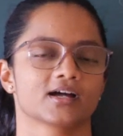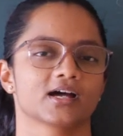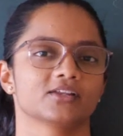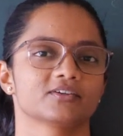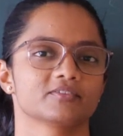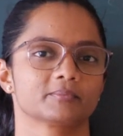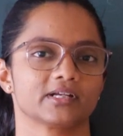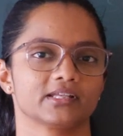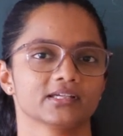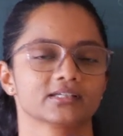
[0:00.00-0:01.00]
Hello
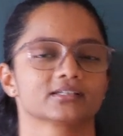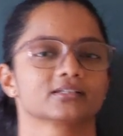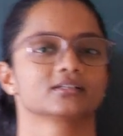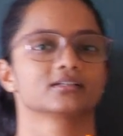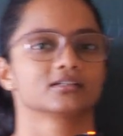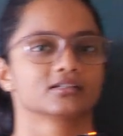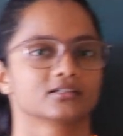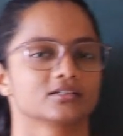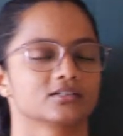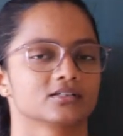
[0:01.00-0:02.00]
everybody.
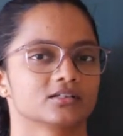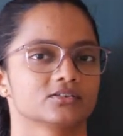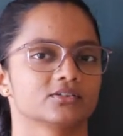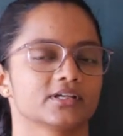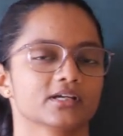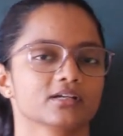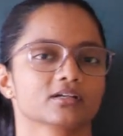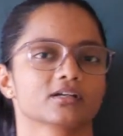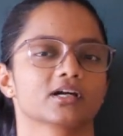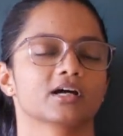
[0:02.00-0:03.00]
Today
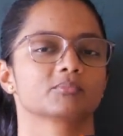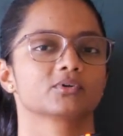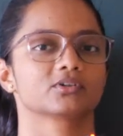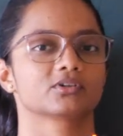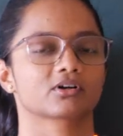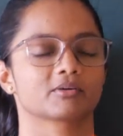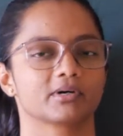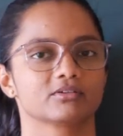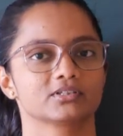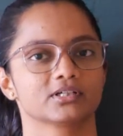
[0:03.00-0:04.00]
I'm going to talk
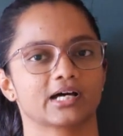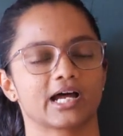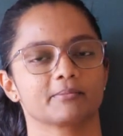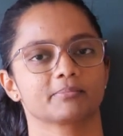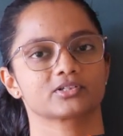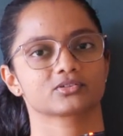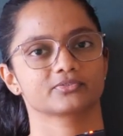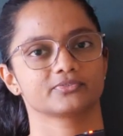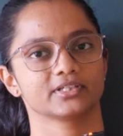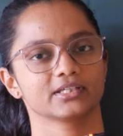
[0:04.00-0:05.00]
about
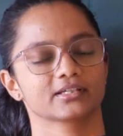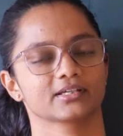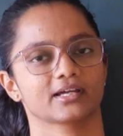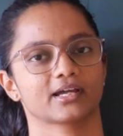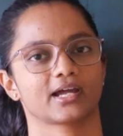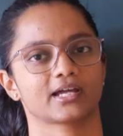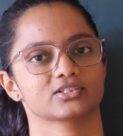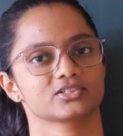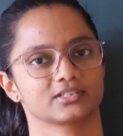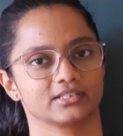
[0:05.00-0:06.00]
hypertrophy and
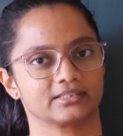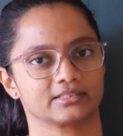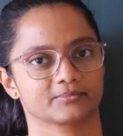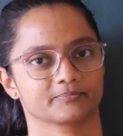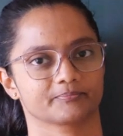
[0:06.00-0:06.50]
strength.